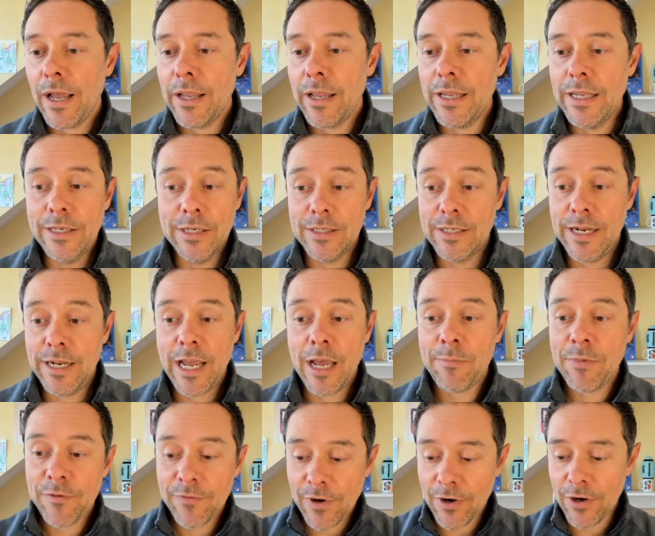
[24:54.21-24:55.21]
It doesn't
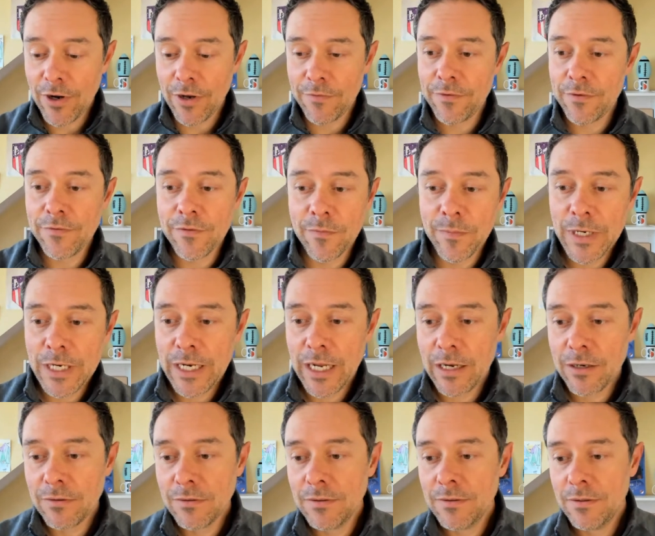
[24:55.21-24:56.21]
happen very often for me
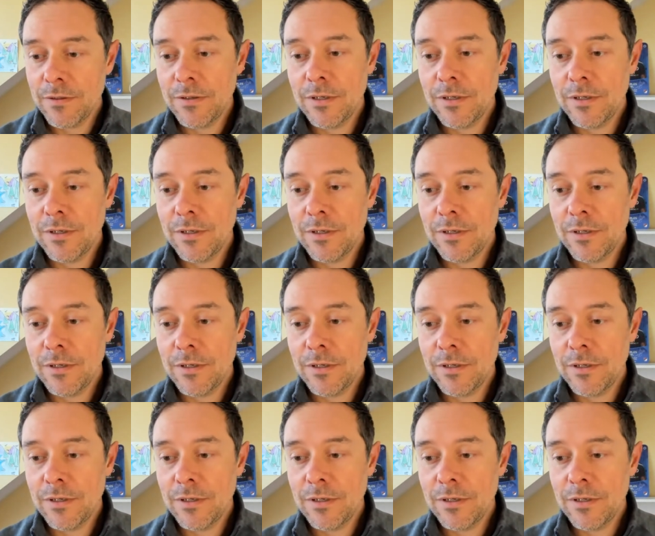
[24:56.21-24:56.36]
now.